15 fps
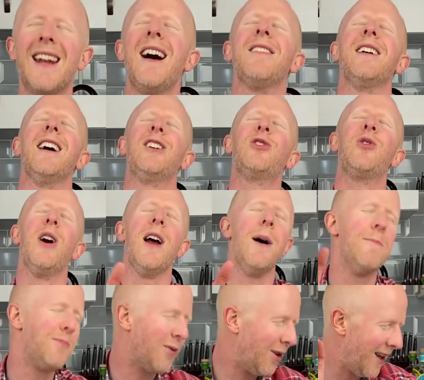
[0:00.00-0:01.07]
out there, try it,
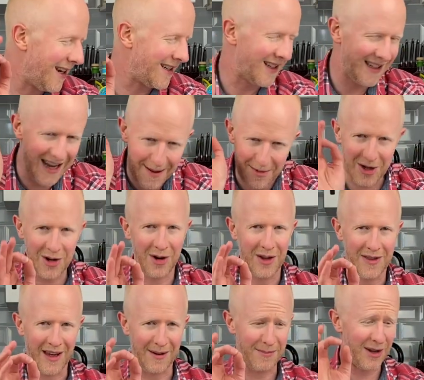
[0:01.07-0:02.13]
and please let me know what you
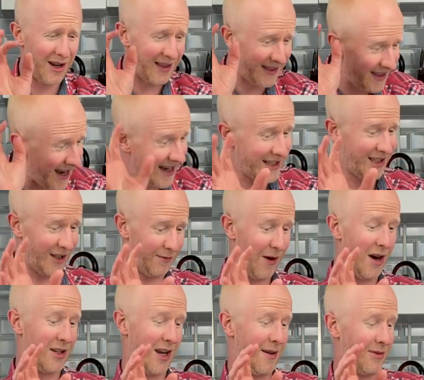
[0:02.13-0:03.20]
think. But this, as
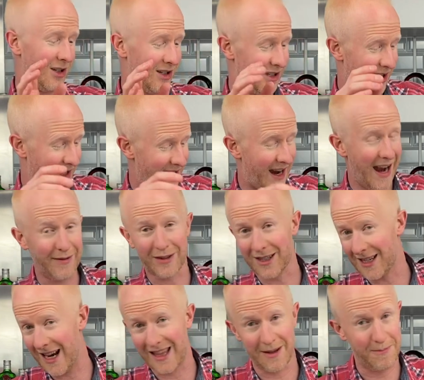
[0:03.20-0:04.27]
far as I'm concerned, I have to
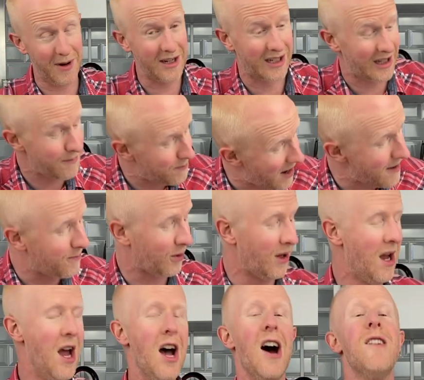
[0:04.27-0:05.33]
say, the to the people
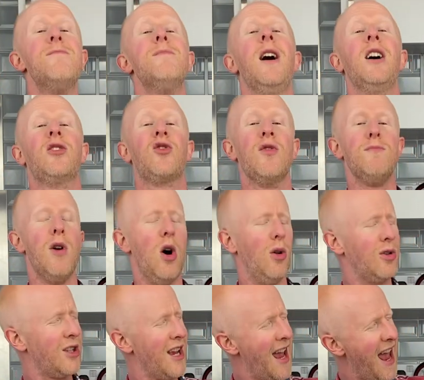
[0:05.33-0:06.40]
of Master of
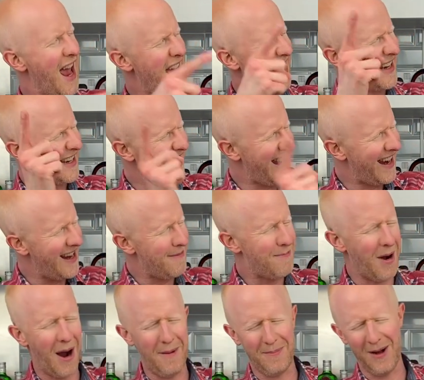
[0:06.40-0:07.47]
Malt, keep up.